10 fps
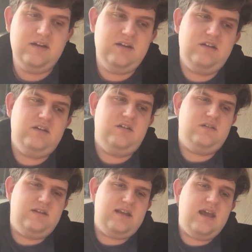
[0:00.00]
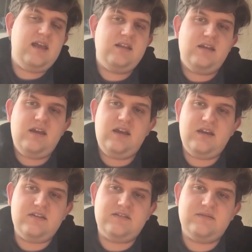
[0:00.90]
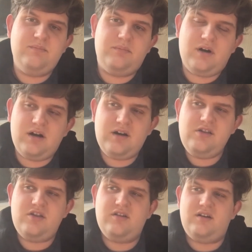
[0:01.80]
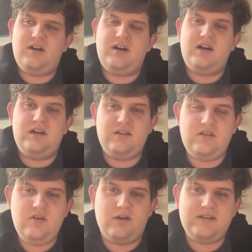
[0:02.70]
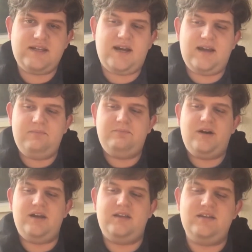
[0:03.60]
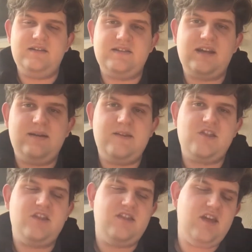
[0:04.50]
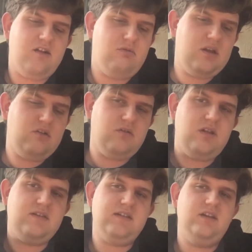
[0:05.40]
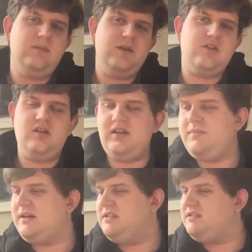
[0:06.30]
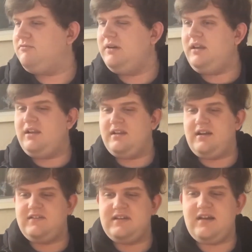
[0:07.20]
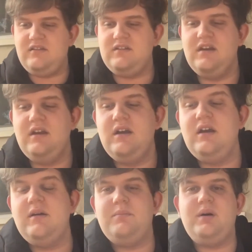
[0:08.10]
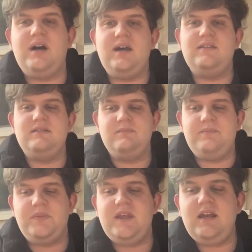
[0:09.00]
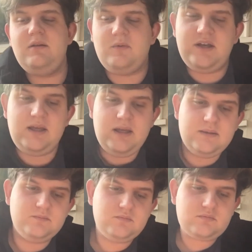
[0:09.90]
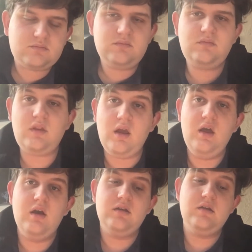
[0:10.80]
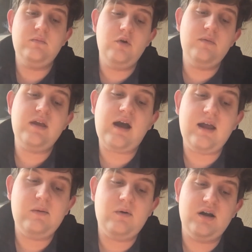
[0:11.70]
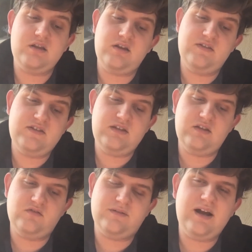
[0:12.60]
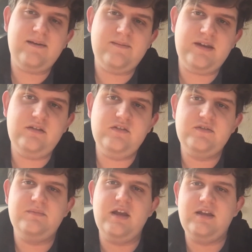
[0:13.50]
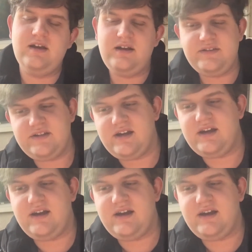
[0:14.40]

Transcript: the date is March on your time, but in this time it's January. It's a little bit chilly, but it's really nice out. But anyway, the movie I watched is in the drive-ins because of